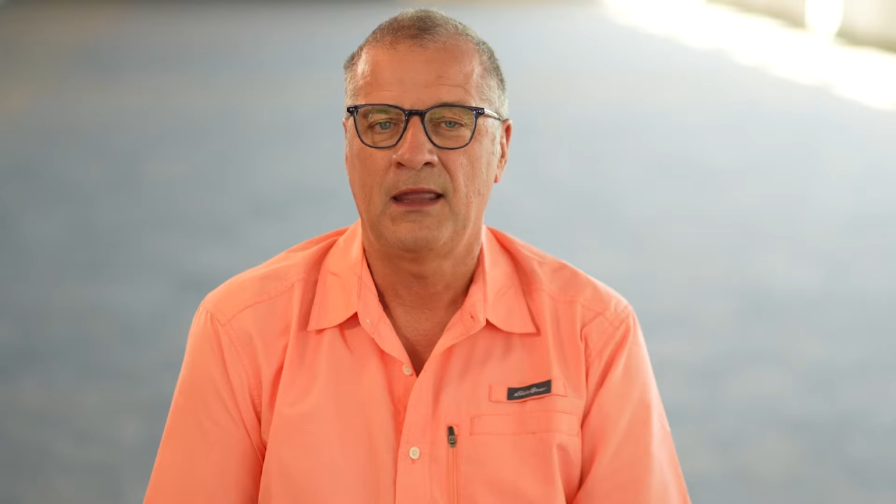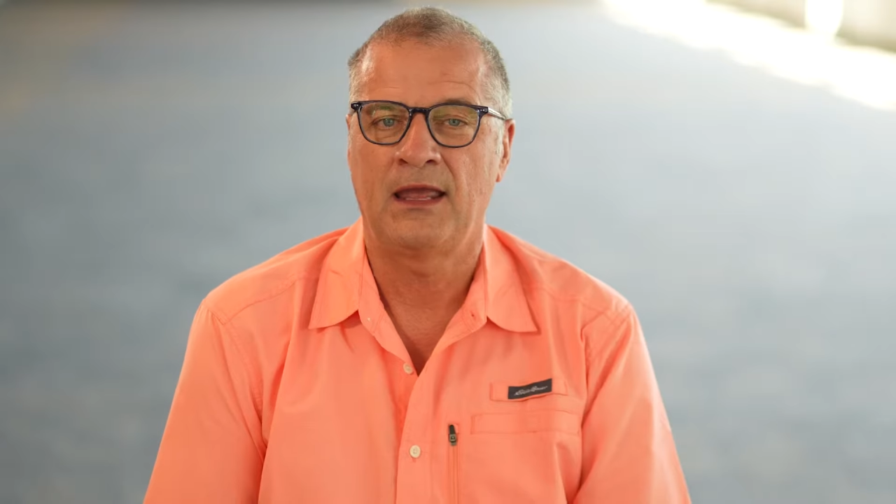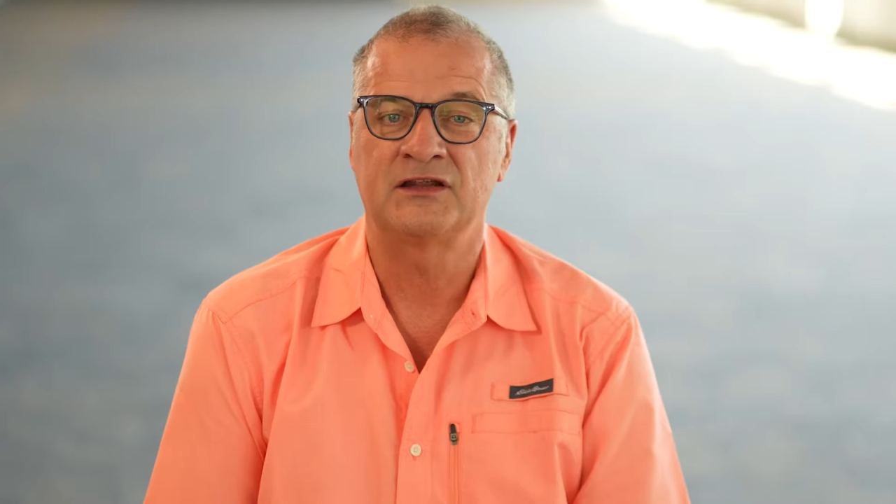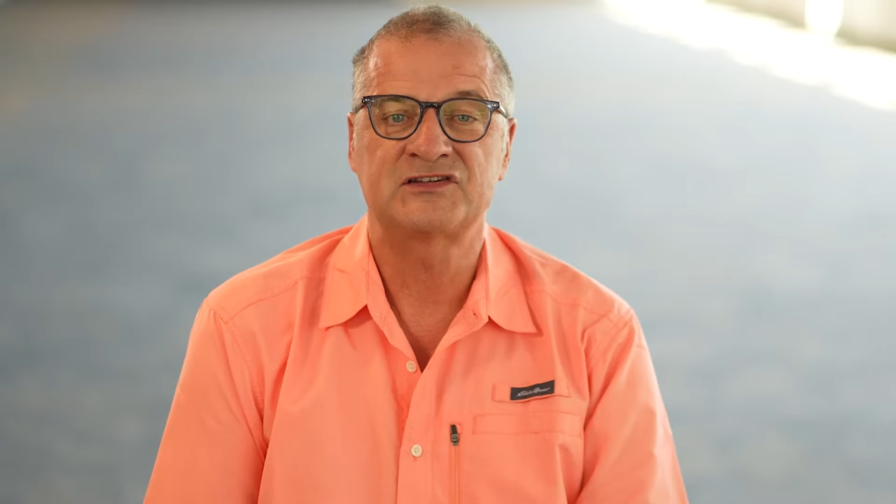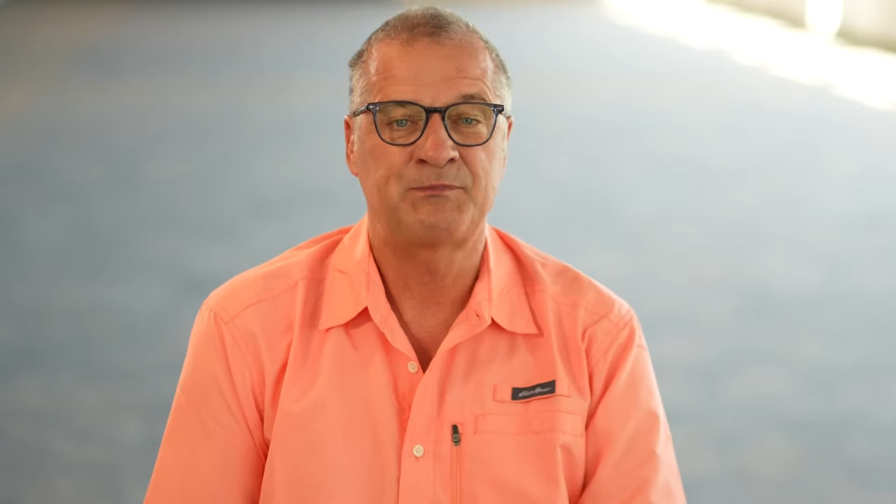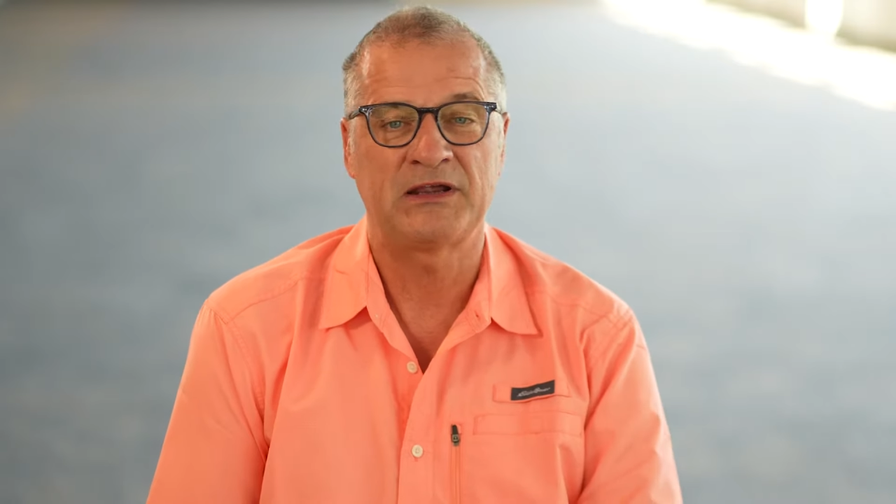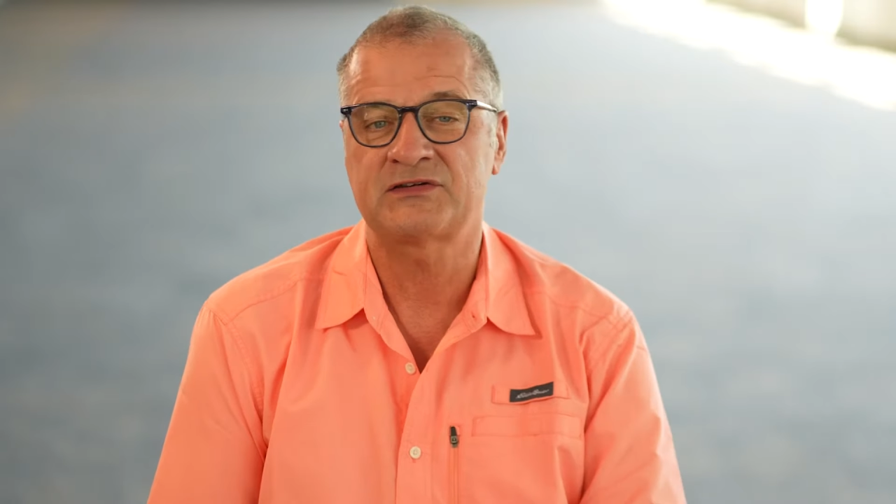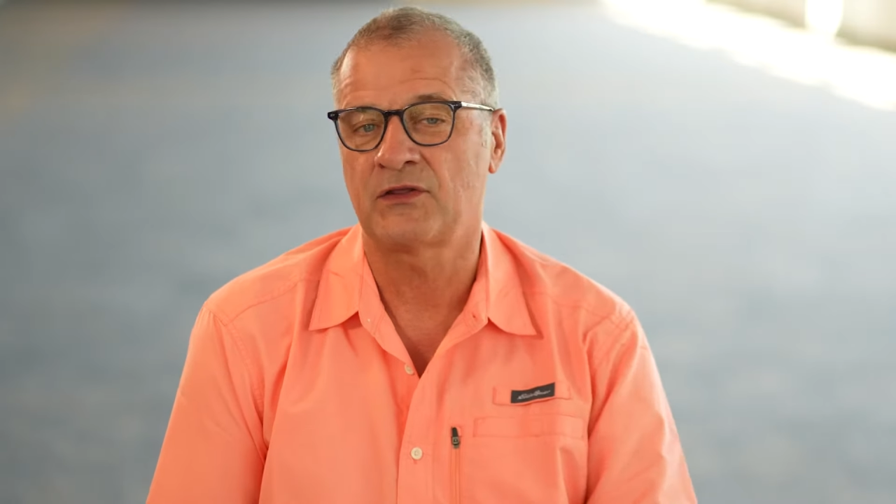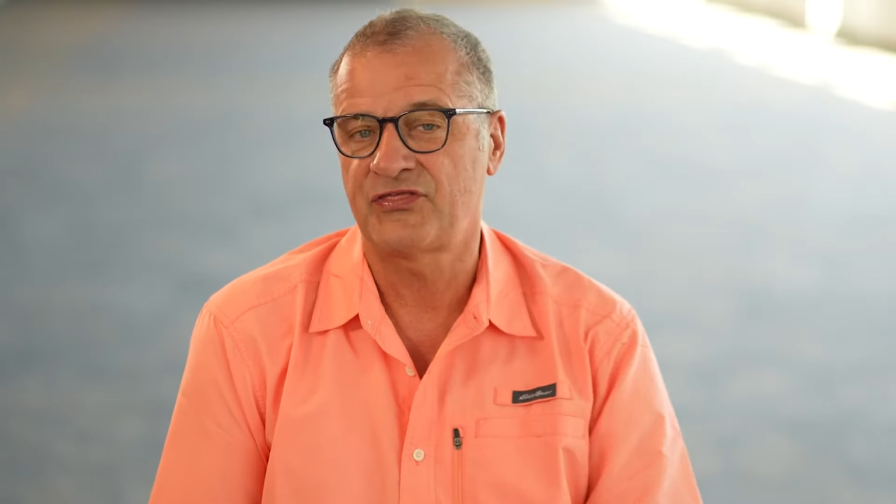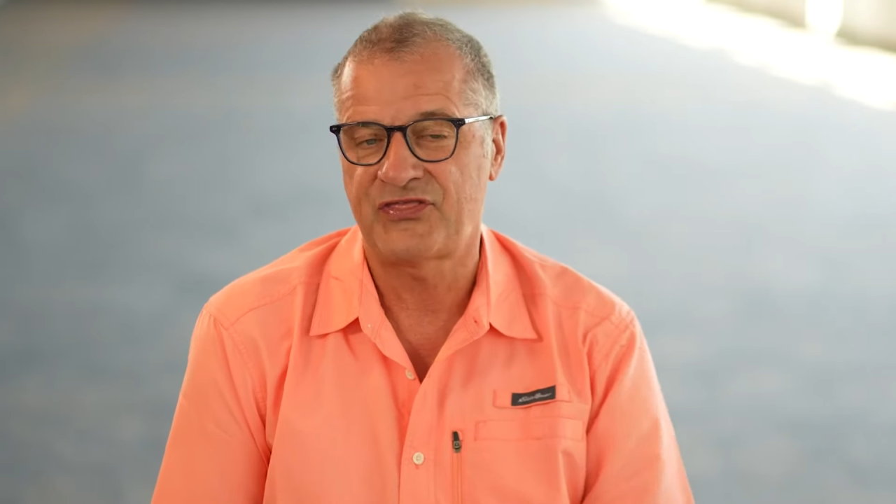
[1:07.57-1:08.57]
And a
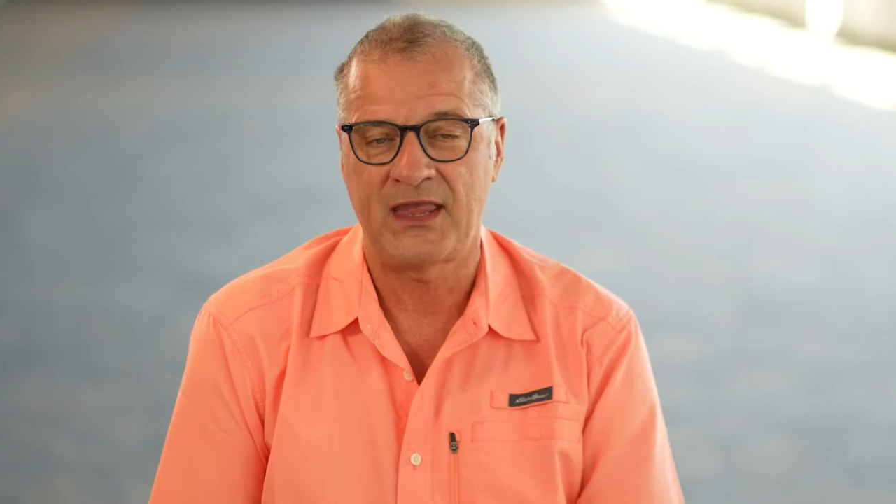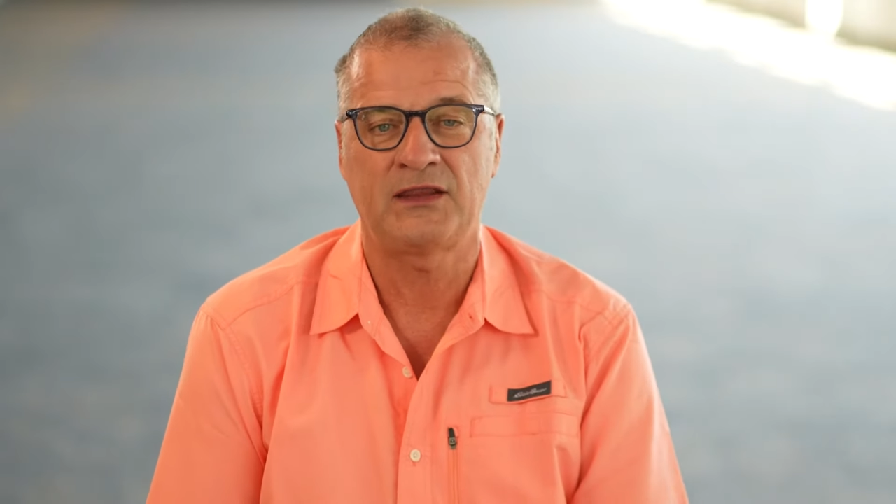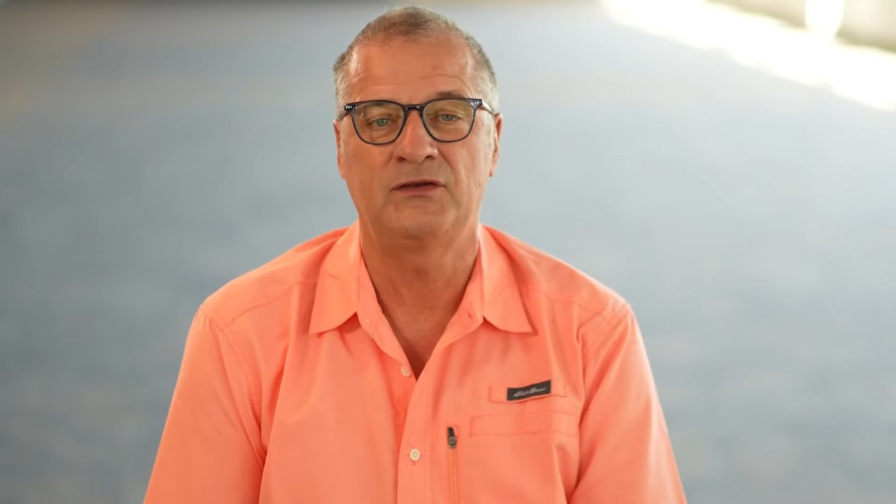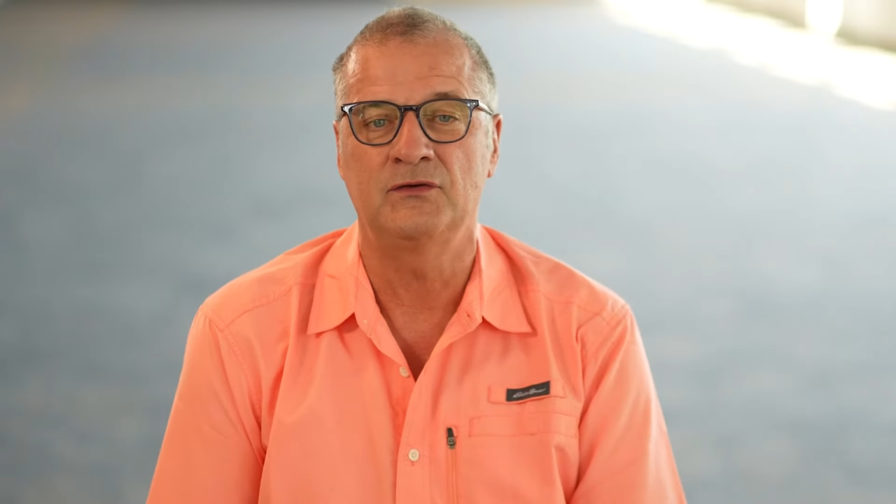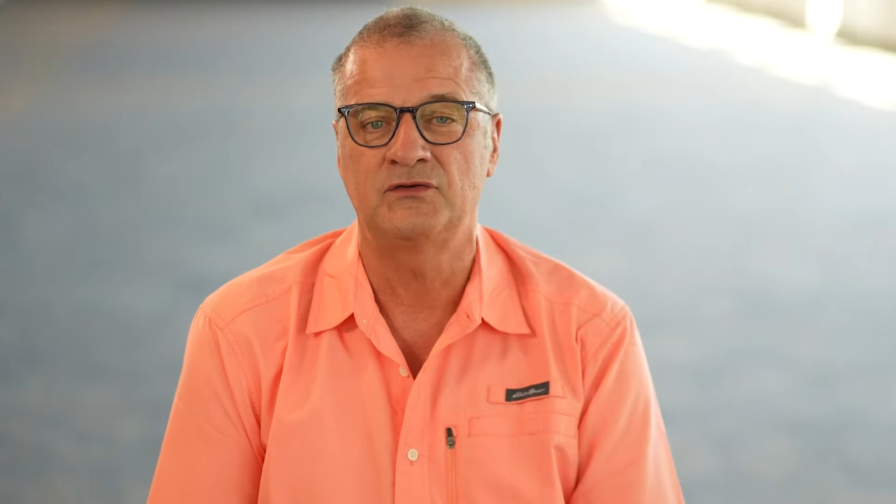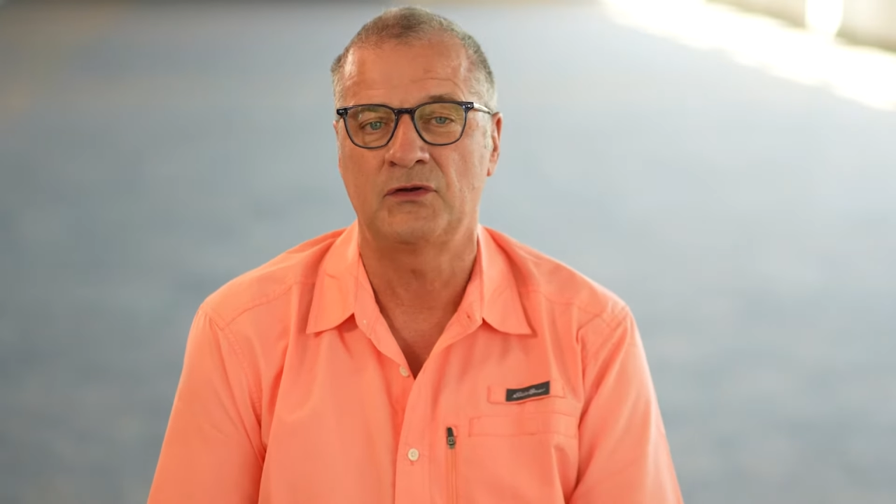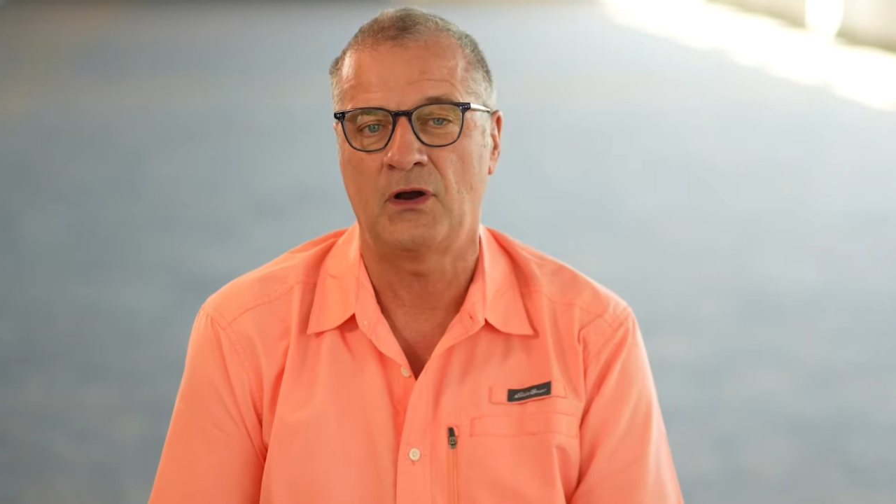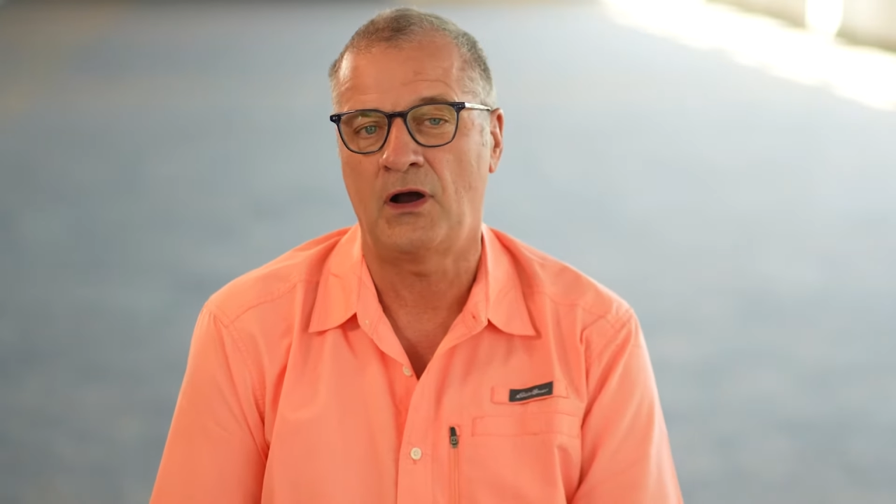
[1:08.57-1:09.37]
special thank you to